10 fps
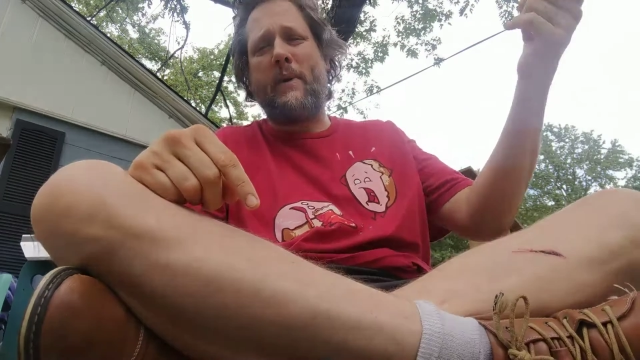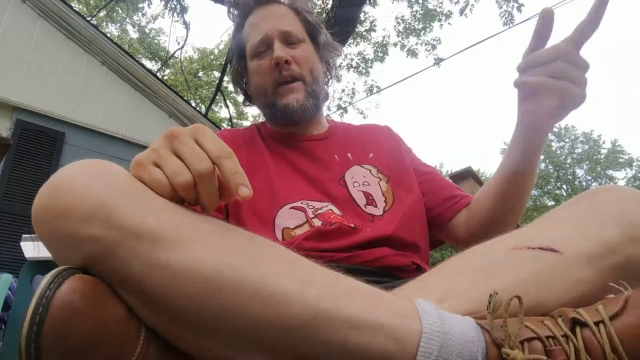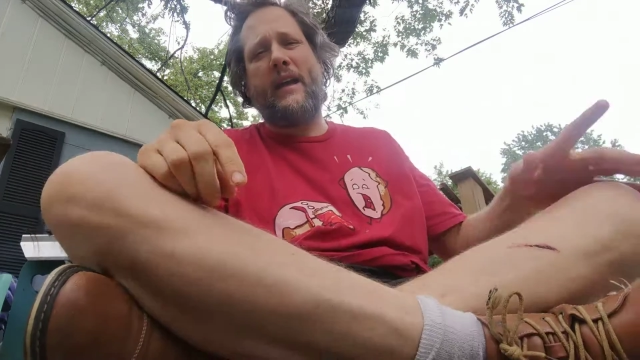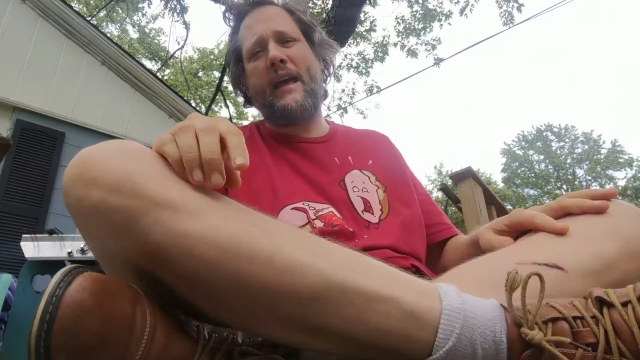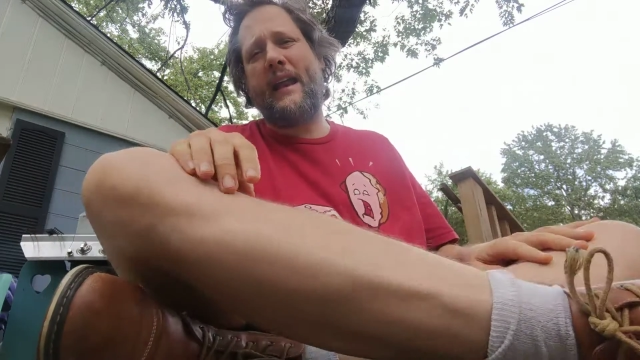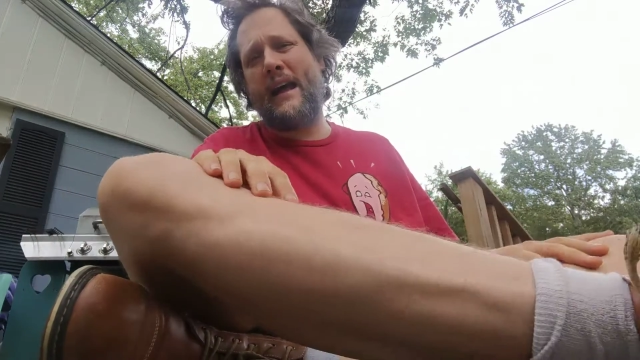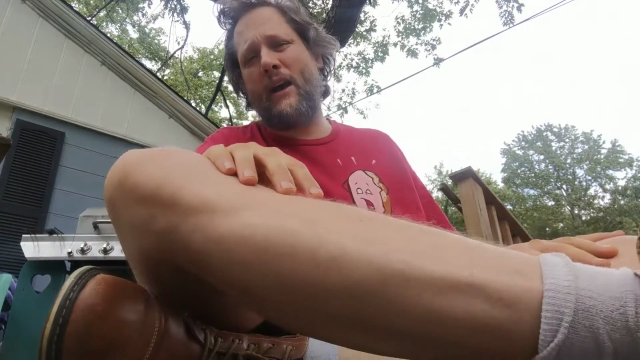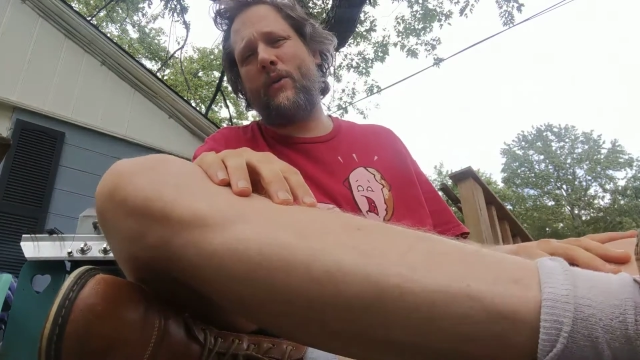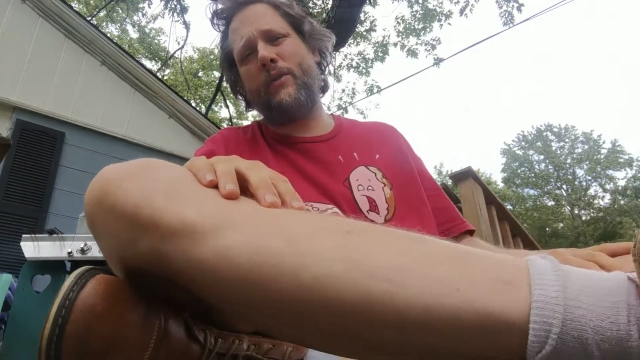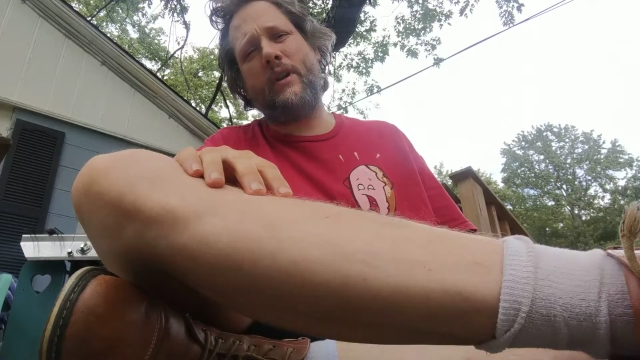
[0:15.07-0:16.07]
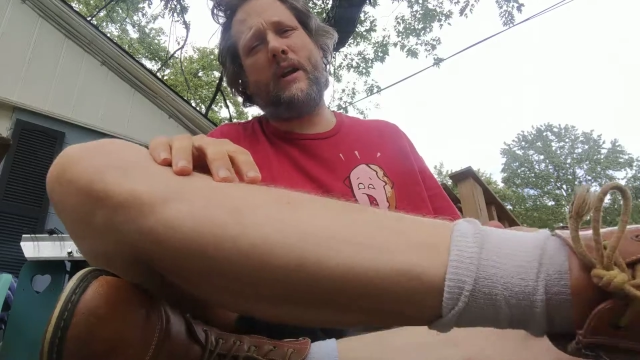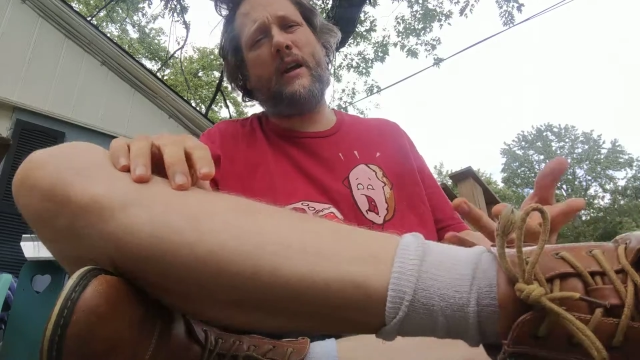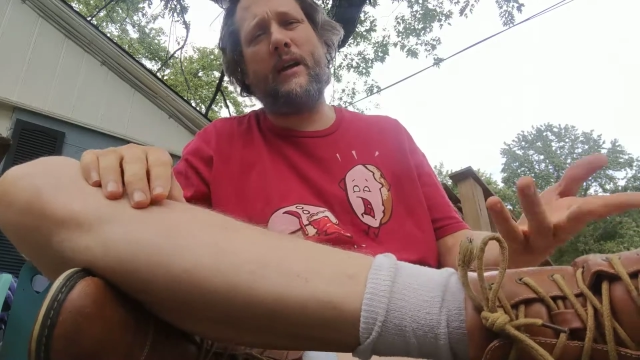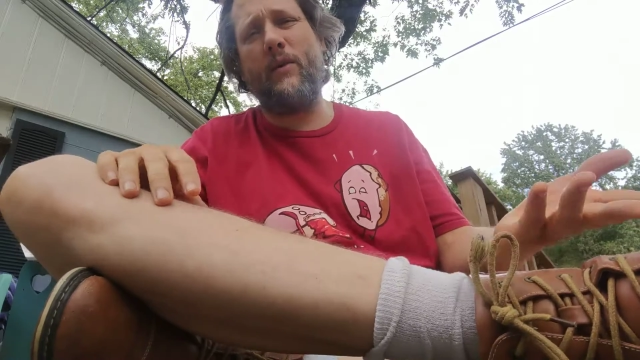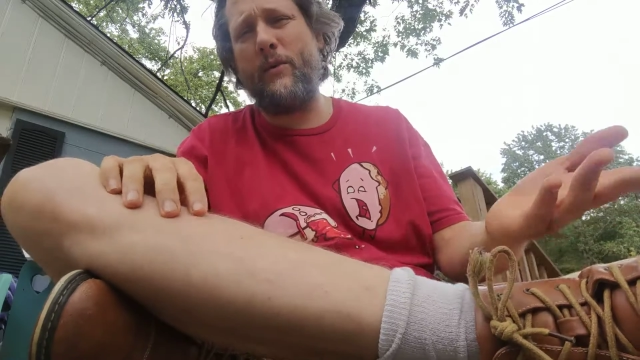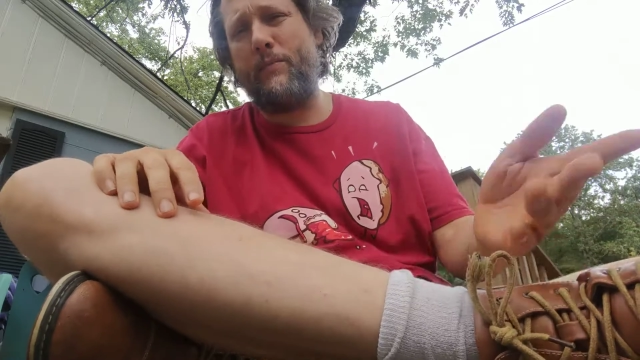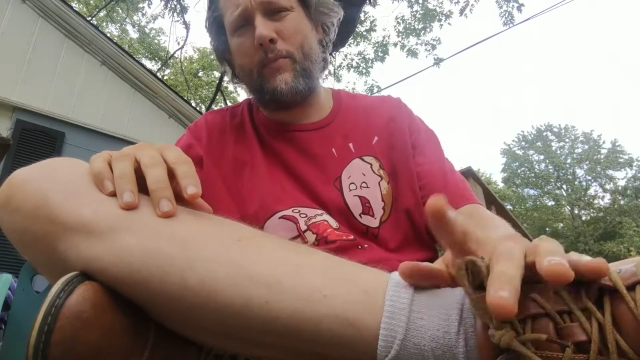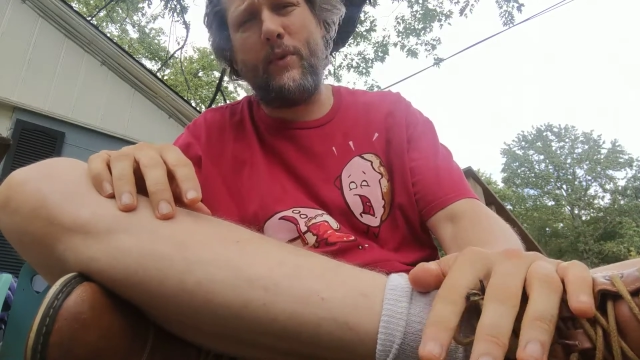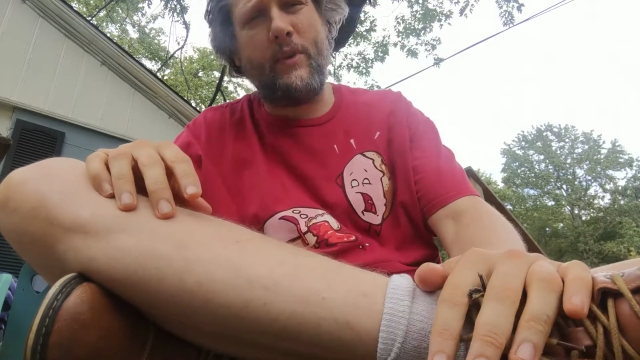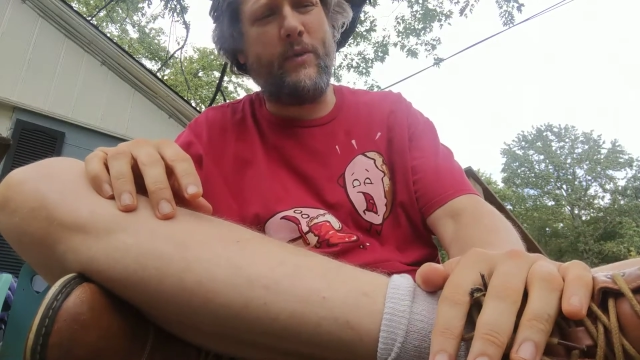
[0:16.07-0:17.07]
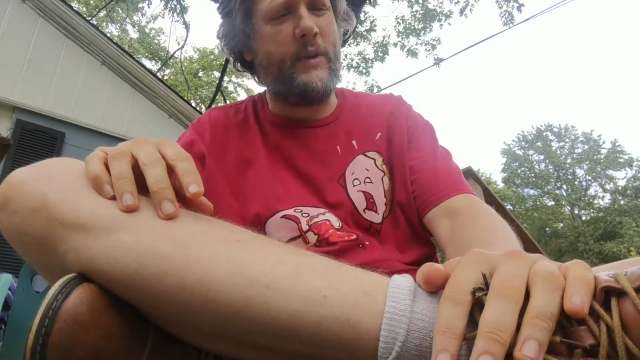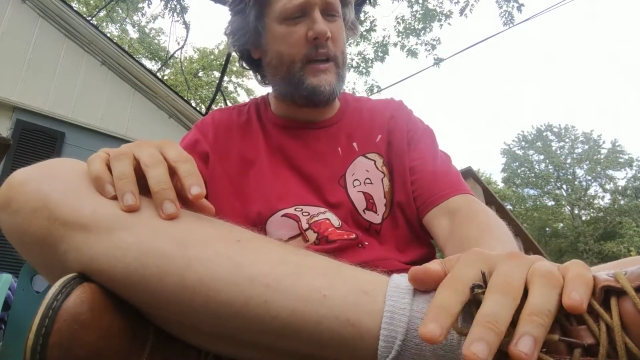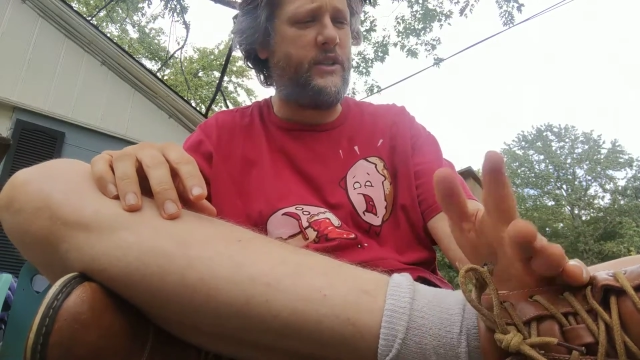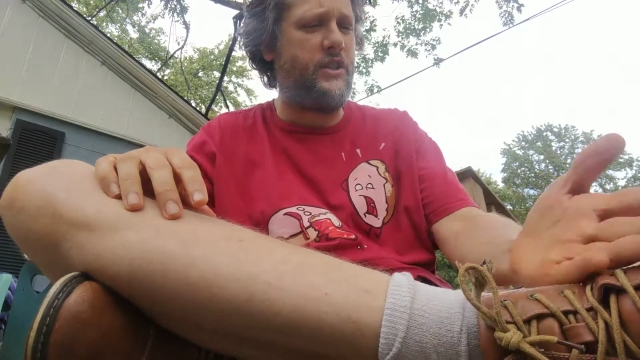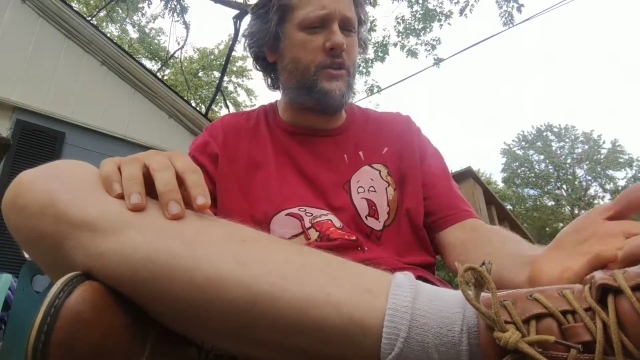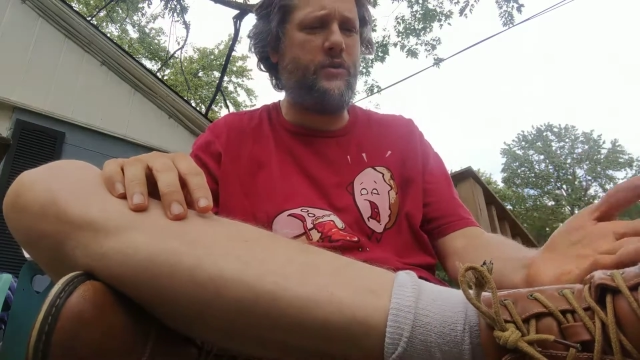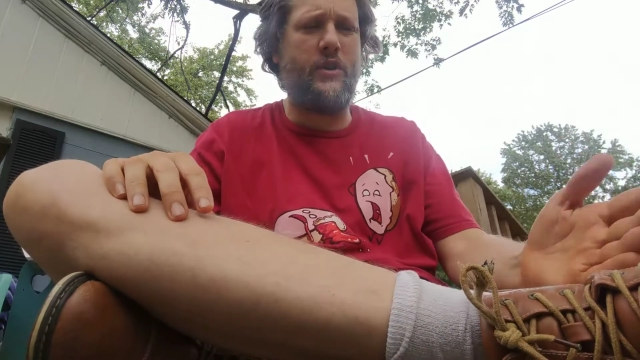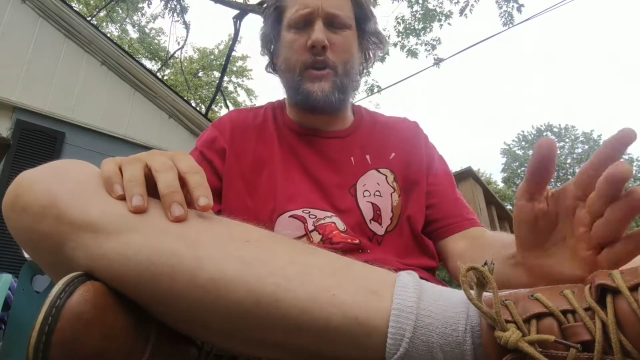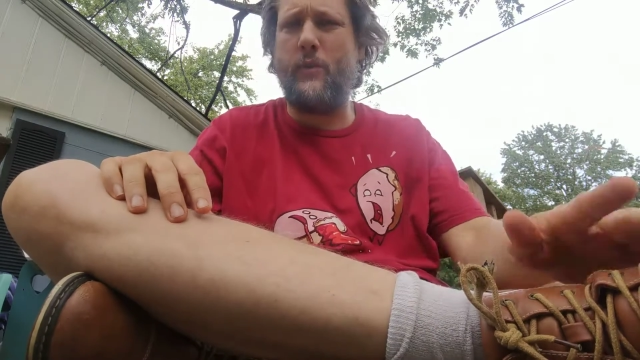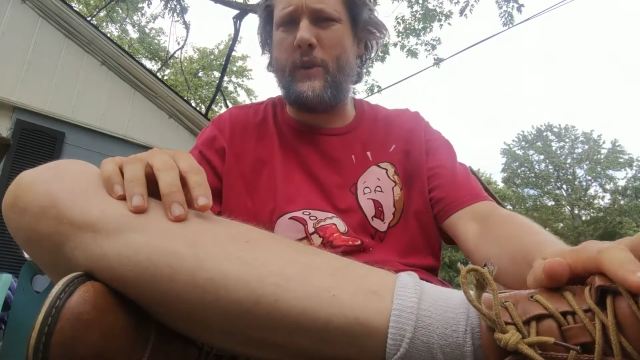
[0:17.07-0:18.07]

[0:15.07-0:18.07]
about to head out. Uh, we, we, we, got shoes on.